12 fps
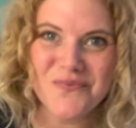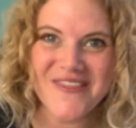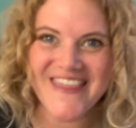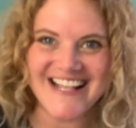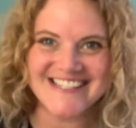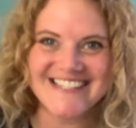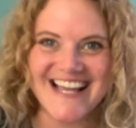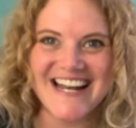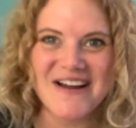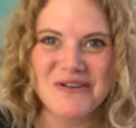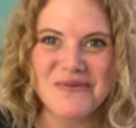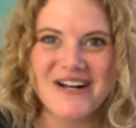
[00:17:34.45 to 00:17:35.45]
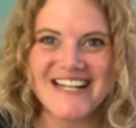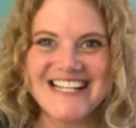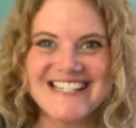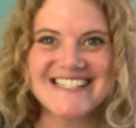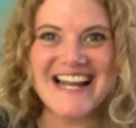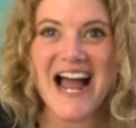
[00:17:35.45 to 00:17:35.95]
With that said, everyone,
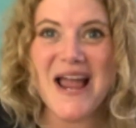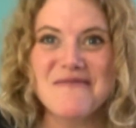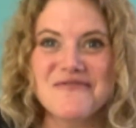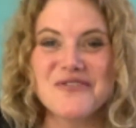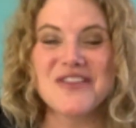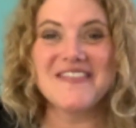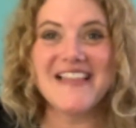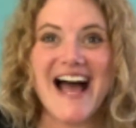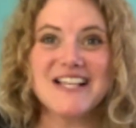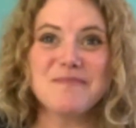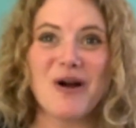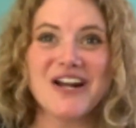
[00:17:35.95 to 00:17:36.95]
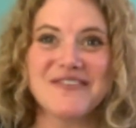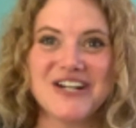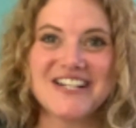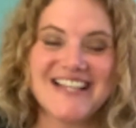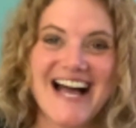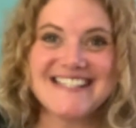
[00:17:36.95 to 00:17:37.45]
it's time for the last part of
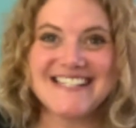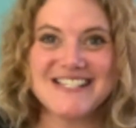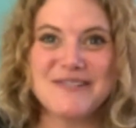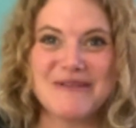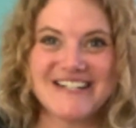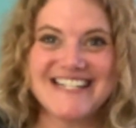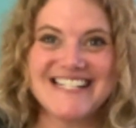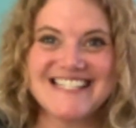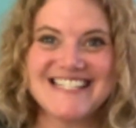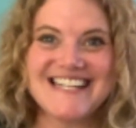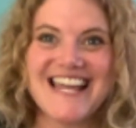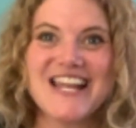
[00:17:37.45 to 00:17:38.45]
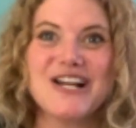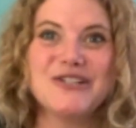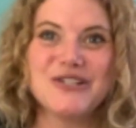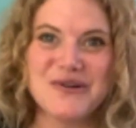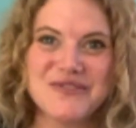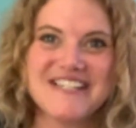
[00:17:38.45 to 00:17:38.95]
our class experience today,
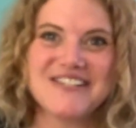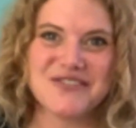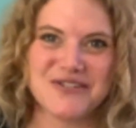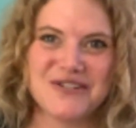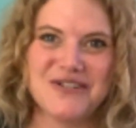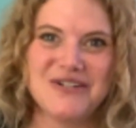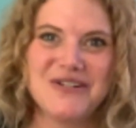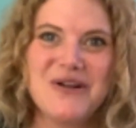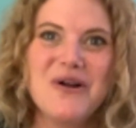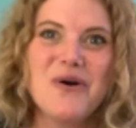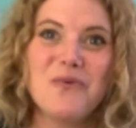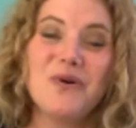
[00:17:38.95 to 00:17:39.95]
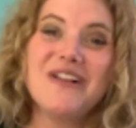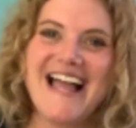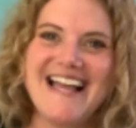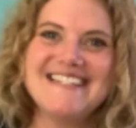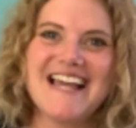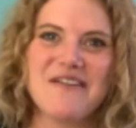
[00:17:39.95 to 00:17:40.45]
closing circle. We'll
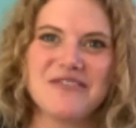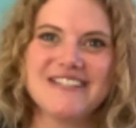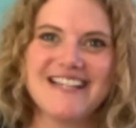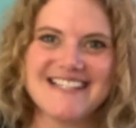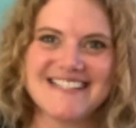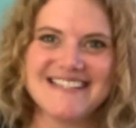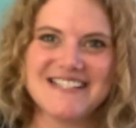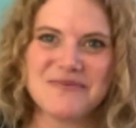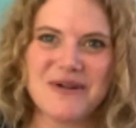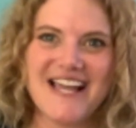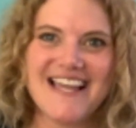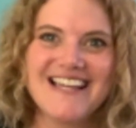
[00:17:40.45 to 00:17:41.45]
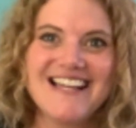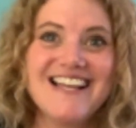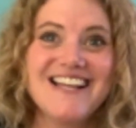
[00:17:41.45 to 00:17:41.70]
end every lesson this way.